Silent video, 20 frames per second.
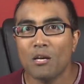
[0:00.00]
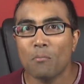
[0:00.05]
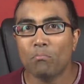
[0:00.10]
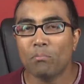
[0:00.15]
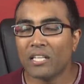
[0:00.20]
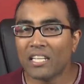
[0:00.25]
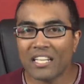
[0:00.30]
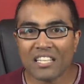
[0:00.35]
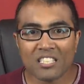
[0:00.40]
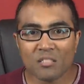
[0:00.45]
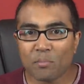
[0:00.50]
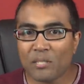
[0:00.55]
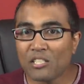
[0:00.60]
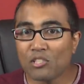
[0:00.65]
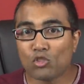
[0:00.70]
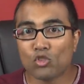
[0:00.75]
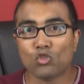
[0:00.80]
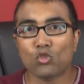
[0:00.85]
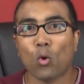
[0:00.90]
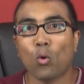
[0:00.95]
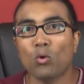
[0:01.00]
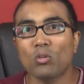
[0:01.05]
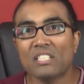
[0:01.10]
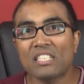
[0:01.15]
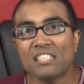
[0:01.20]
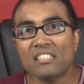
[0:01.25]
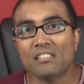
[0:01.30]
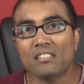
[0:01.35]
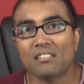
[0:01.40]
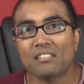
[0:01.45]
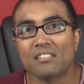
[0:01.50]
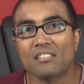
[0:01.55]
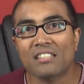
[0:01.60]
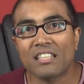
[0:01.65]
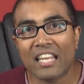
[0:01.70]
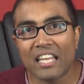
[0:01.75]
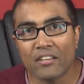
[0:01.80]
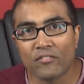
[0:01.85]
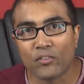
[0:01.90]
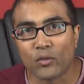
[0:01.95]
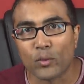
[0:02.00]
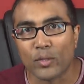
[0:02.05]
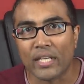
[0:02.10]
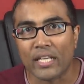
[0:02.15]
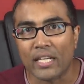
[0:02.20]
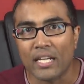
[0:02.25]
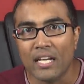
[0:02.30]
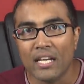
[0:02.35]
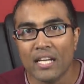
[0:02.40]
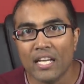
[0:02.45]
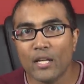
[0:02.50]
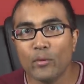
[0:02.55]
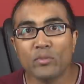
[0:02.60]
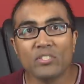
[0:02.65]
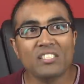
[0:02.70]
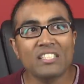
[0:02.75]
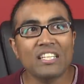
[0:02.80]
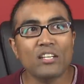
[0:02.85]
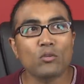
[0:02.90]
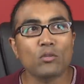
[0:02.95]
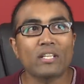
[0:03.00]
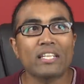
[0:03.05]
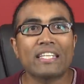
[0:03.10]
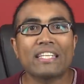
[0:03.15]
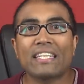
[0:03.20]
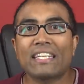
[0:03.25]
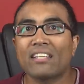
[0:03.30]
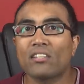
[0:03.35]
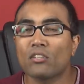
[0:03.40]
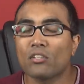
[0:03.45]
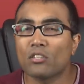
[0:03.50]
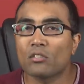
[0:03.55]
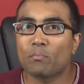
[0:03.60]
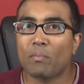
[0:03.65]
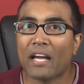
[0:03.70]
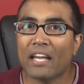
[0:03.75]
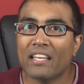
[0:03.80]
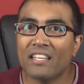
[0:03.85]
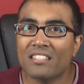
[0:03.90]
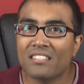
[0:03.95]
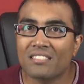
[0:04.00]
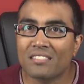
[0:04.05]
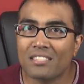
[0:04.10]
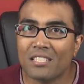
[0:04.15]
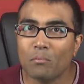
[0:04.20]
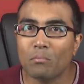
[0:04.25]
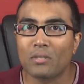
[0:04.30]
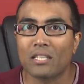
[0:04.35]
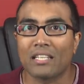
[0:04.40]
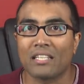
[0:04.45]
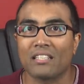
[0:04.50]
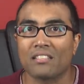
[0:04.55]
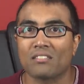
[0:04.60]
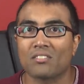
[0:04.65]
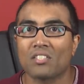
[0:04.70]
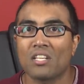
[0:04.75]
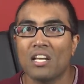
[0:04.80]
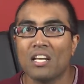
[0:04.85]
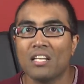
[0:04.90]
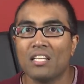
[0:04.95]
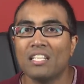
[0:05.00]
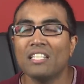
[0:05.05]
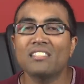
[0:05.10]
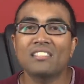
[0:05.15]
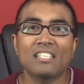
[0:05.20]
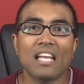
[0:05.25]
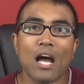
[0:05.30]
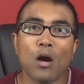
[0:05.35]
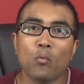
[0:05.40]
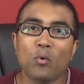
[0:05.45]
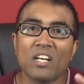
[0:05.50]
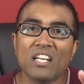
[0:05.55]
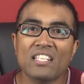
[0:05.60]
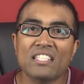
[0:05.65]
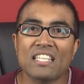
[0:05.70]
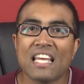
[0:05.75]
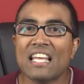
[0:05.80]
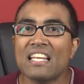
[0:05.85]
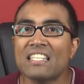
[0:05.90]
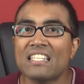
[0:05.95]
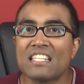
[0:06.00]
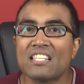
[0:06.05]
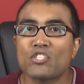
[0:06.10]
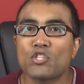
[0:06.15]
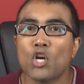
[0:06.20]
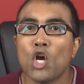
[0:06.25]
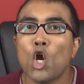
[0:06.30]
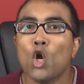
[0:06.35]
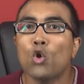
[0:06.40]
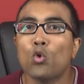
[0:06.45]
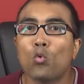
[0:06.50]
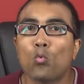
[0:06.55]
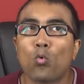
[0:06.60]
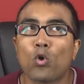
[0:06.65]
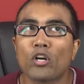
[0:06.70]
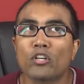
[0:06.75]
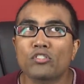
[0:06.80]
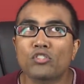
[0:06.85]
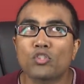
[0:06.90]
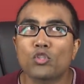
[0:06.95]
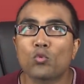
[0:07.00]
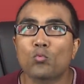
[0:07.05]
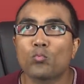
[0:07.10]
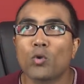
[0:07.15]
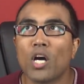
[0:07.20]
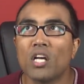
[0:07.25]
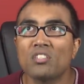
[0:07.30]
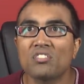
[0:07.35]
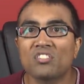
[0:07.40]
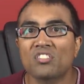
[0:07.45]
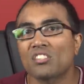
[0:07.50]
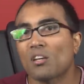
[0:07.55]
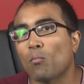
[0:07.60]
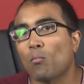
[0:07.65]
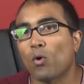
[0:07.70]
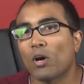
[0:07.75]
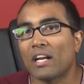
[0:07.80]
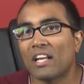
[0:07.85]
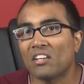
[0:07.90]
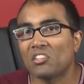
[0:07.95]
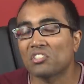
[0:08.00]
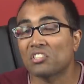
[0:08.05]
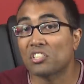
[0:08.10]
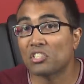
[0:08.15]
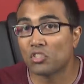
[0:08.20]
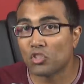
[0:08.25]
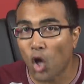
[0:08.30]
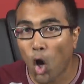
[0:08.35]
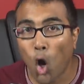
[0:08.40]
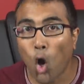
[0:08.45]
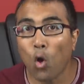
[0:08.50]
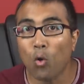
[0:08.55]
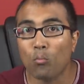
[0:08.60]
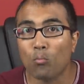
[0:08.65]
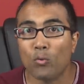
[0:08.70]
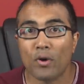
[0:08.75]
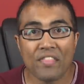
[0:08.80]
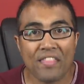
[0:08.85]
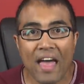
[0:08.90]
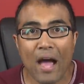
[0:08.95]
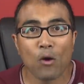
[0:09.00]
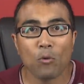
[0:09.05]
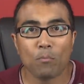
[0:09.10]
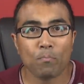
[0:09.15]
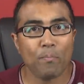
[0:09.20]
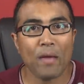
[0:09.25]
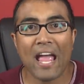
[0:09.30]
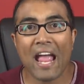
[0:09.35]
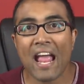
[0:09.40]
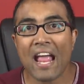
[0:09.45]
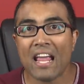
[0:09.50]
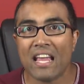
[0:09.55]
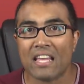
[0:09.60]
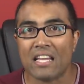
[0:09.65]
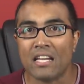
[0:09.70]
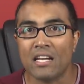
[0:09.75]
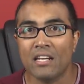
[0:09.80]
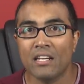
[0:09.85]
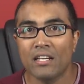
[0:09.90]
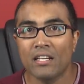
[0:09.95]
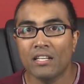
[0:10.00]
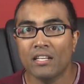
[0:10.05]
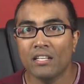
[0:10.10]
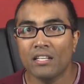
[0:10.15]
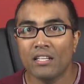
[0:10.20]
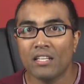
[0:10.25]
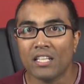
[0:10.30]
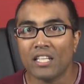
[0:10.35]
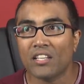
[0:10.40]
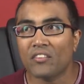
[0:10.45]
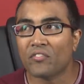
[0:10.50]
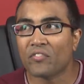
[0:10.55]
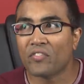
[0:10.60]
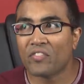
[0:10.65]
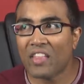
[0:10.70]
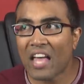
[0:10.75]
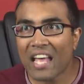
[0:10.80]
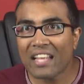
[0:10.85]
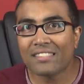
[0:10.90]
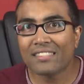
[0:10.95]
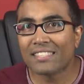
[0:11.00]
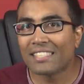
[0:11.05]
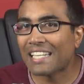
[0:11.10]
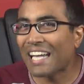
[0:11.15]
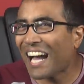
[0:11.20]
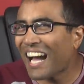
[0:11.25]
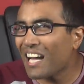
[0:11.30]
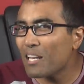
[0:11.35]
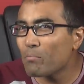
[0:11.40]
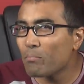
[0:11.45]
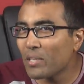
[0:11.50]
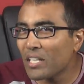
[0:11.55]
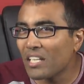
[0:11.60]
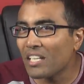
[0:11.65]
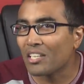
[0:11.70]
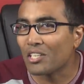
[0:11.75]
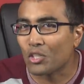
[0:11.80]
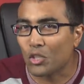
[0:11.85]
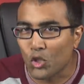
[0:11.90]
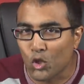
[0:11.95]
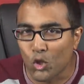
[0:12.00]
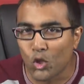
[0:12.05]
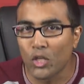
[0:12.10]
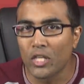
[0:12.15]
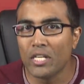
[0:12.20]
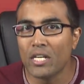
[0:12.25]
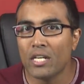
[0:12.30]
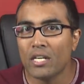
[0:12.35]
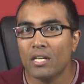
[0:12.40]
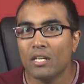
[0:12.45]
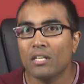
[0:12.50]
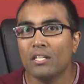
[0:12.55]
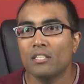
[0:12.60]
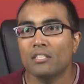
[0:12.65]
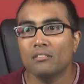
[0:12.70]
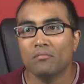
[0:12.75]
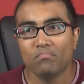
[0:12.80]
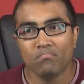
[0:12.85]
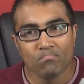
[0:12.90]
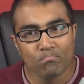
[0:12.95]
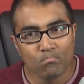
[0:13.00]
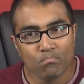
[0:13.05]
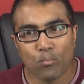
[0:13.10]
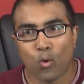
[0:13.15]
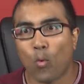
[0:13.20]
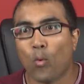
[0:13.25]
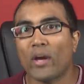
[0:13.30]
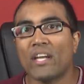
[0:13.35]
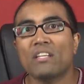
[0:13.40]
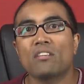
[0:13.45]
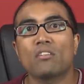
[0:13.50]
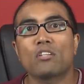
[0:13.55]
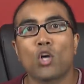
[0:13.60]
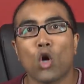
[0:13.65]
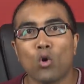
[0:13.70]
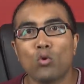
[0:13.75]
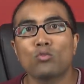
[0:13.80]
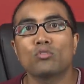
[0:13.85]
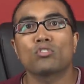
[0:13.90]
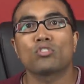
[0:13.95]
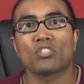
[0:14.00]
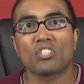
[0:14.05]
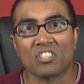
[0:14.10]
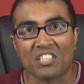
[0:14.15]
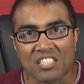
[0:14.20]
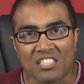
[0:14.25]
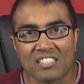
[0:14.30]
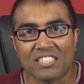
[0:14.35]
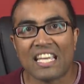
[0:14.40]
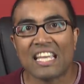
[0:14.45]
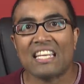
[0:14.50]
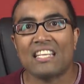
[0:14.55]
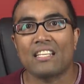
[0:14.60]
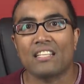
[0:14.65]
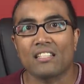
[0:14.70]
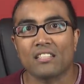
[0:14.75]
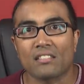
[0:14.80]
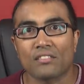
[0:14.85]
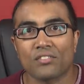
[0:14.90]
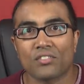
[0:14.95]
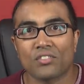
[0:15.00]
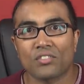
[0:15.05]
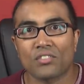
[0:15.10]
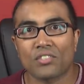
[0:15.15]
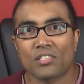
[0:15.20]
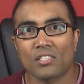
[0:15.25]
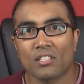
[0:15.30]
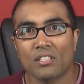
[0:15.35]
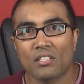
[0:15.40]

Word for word: But he's been sold into slavery. He was nearly killed by his siblings. He's now an attendant who works to run someone else's home without pay. If that's God being good, point goes to the Satanists.